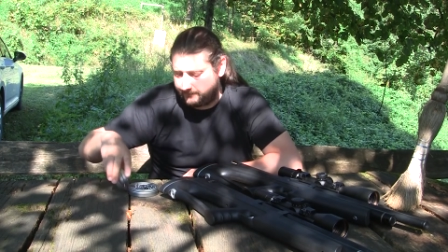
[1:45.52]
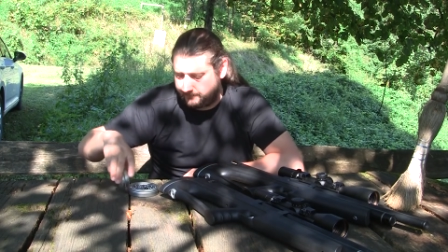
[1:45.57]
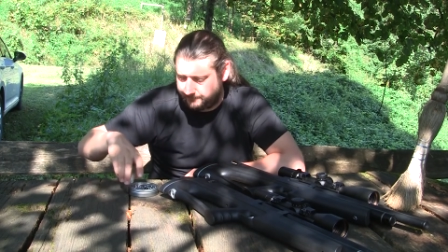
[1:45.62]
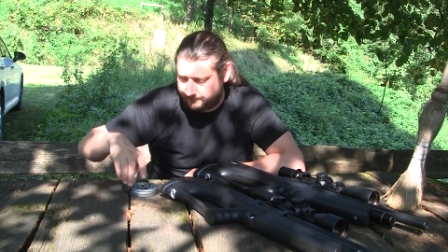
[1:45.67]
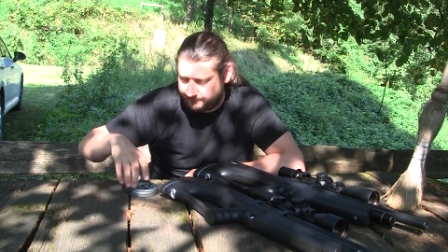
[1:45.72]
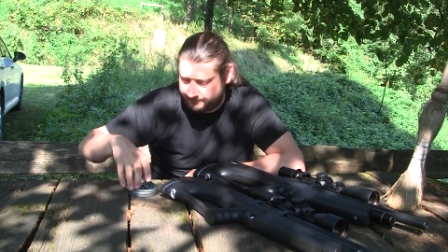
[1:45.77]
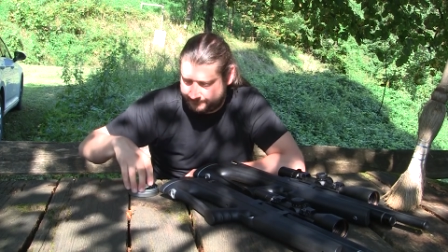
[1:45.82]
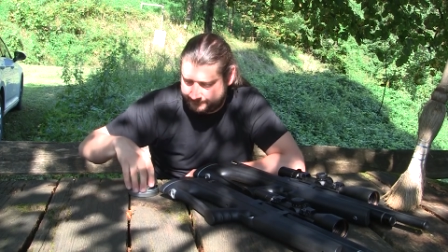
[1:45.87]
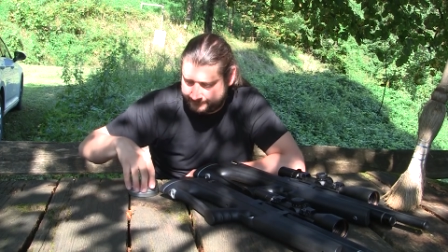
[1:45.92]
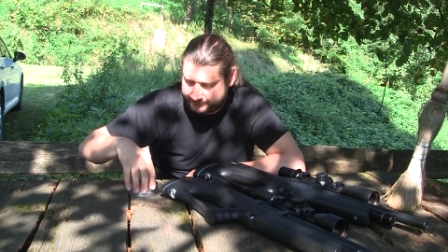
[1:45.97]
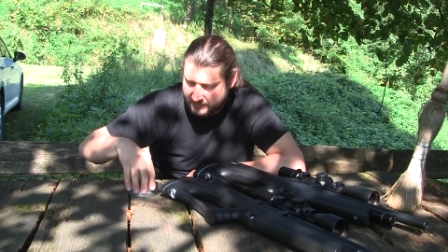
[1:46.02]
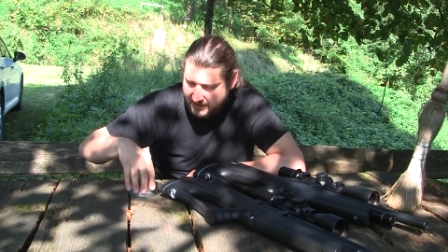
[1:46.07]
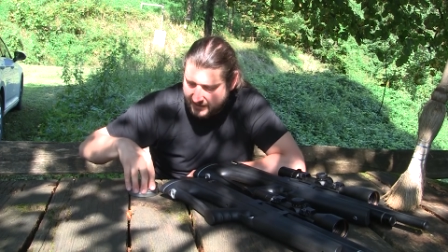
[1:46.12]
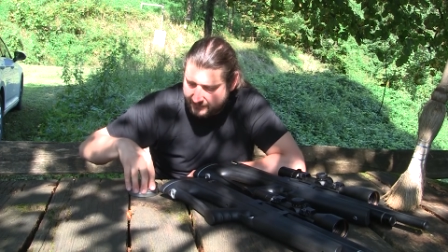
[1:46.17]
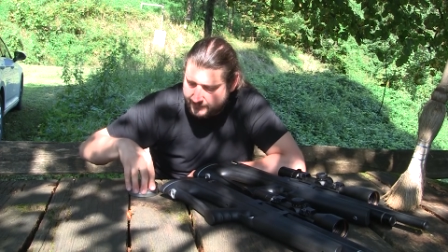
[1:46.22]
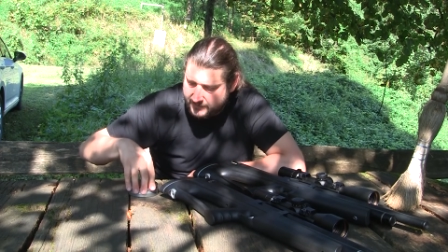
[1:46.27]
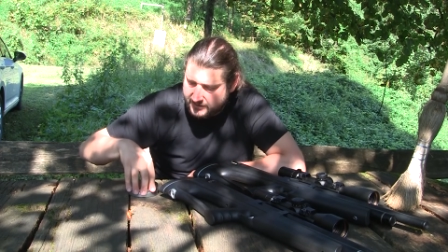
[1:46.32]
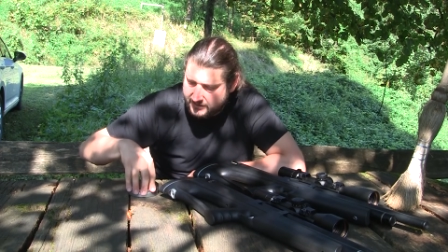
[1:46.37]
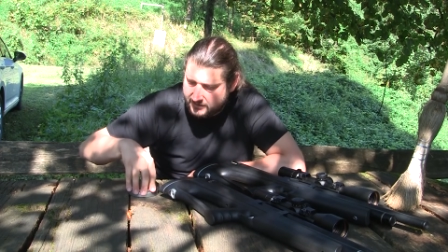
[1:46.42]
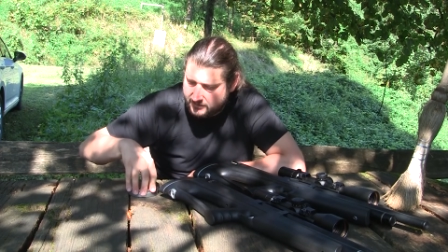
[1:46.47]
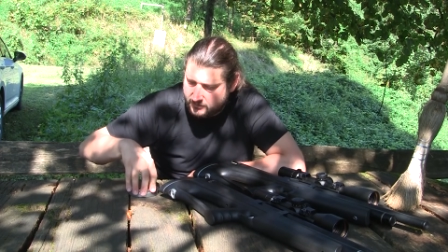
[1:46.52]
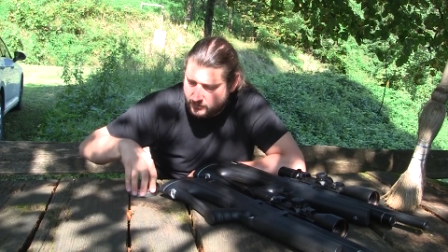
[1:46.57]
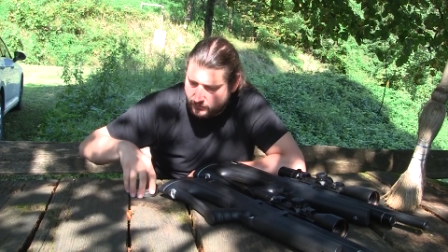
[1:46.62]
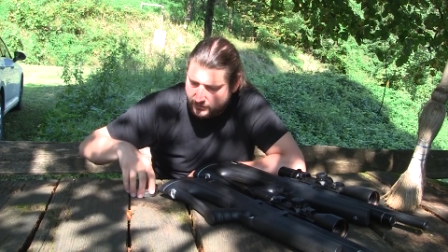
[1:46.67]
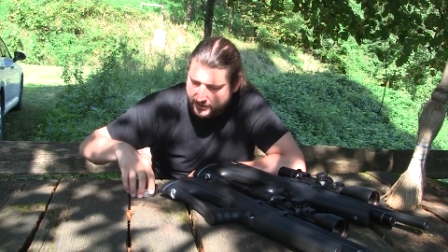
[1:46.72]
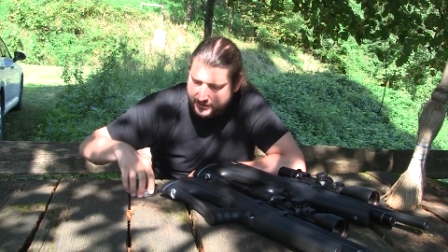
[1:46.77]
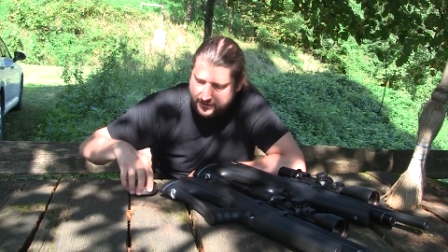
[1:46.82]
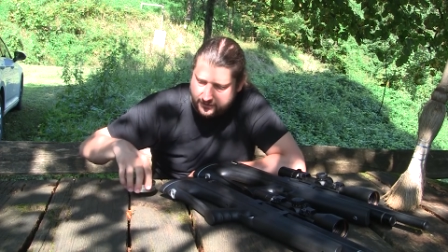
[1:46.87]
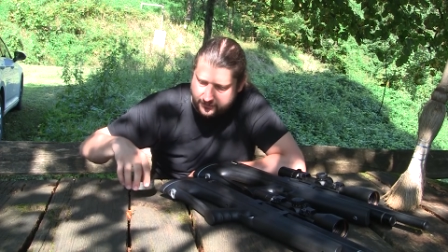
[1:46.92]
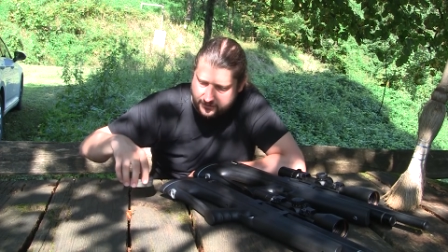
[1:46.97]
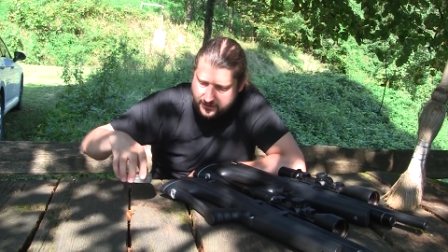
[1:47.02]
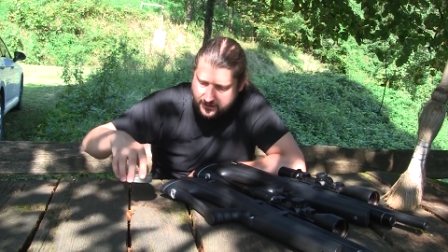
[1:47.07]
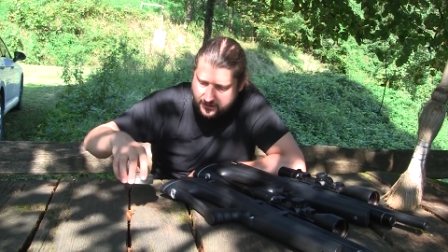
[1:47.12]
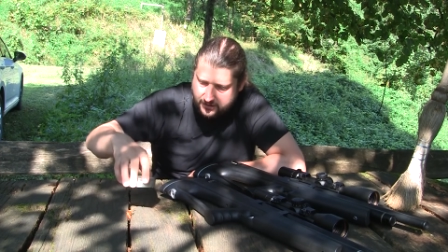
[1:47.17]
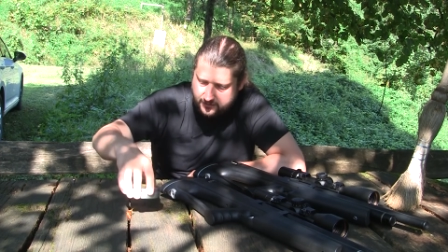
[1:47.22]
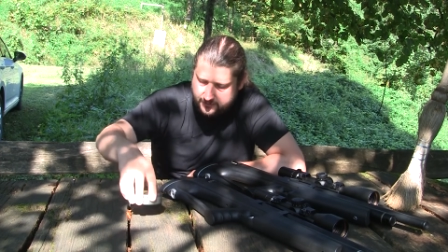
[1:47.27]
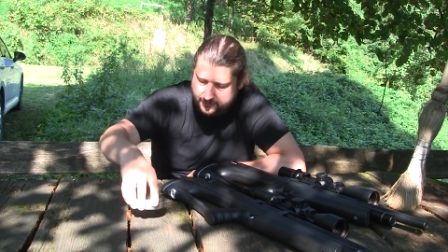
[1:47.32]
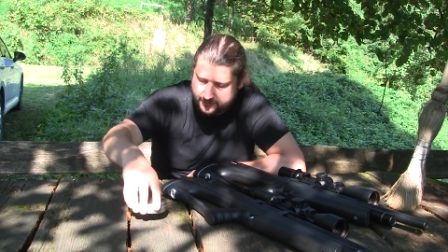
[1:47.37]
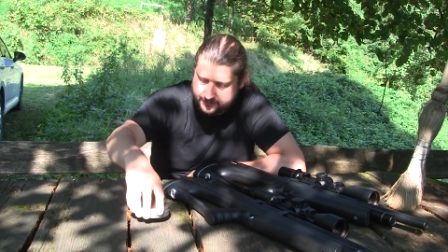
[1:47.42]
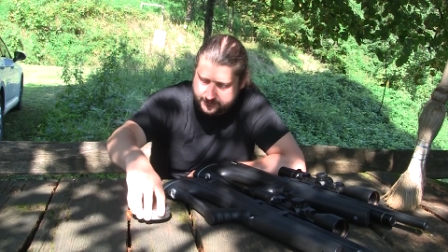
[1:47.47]
I've been doing a
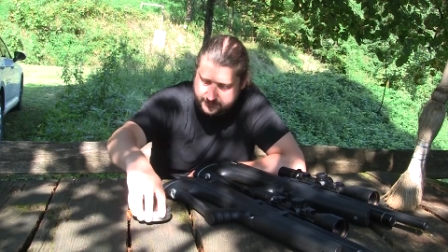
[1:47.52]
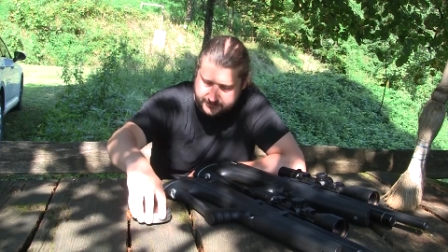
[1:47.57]
lot